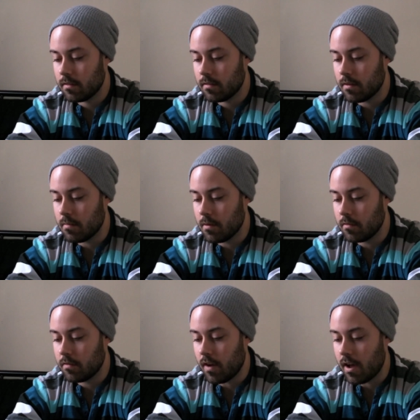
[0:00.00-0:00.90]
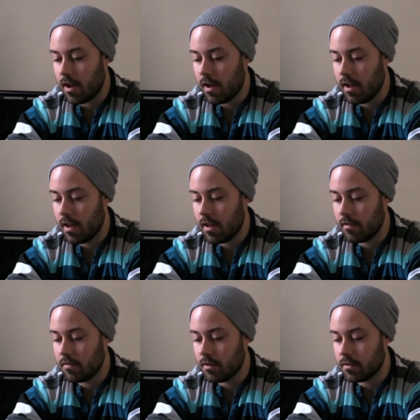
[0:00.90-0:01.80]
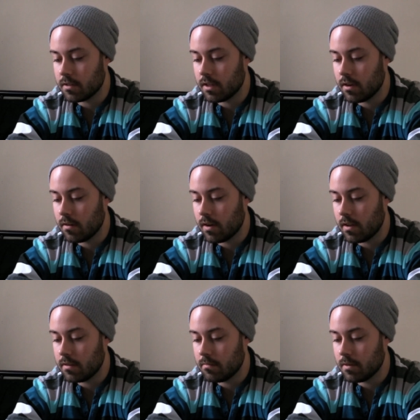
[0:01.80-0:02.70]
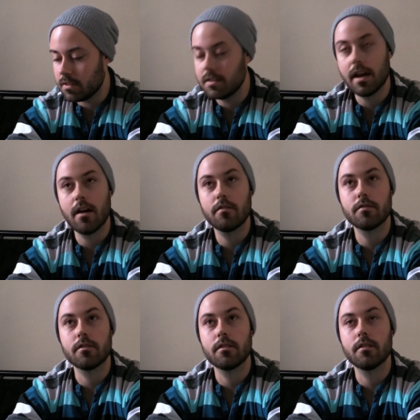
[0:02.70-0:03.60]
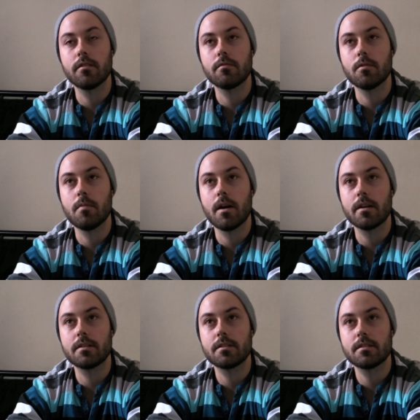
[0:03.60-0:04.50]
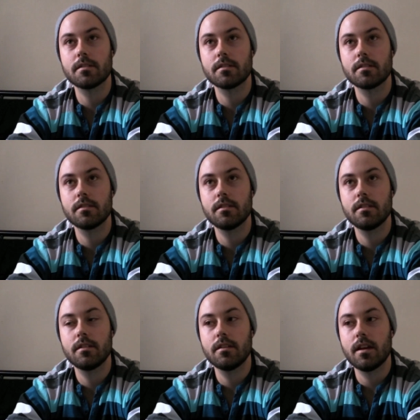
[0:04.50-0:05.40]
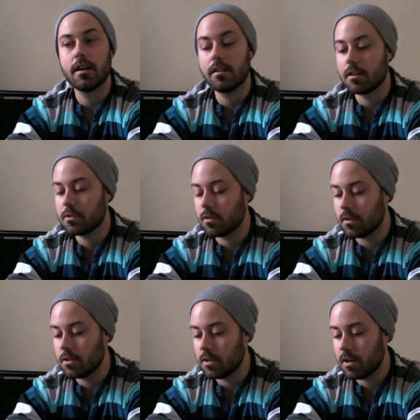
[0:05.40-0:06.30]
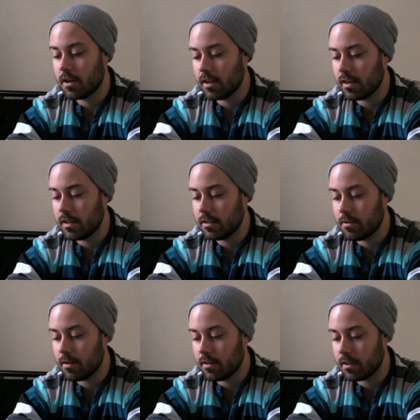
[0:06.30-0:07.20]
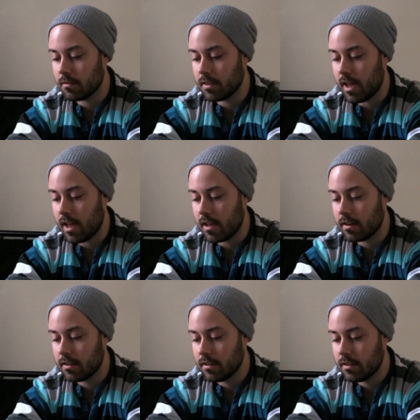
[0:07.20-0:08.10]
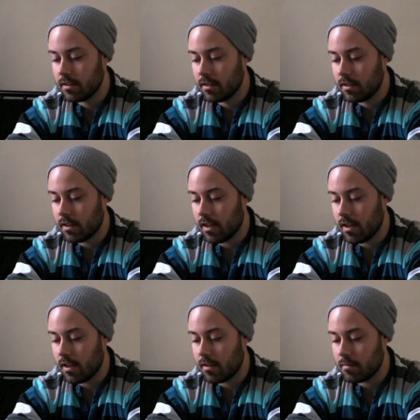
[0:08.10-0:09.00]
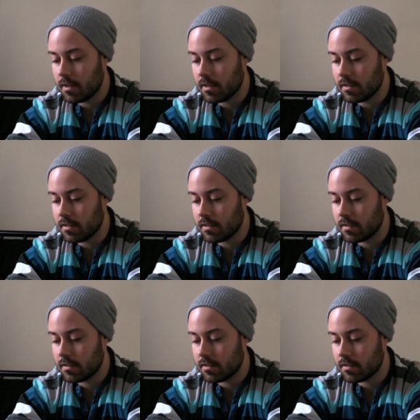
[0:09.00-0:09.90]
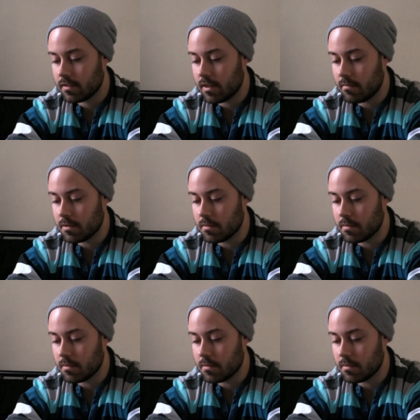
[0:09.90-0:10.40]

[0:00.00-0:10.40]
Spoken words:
about 5 years ago, I went to Dal for robotics and electrical engineering, and I didn't do anything with that because it was